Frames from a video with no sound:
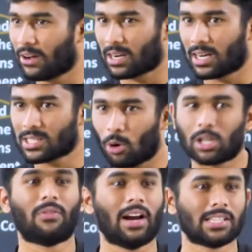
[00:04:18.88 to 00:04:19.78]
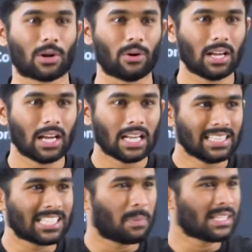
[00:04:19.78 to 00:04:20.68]
governors or the viceroy.
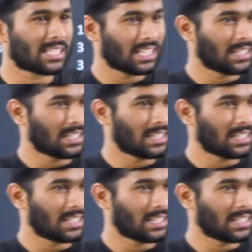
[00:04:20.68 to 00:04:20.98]
This much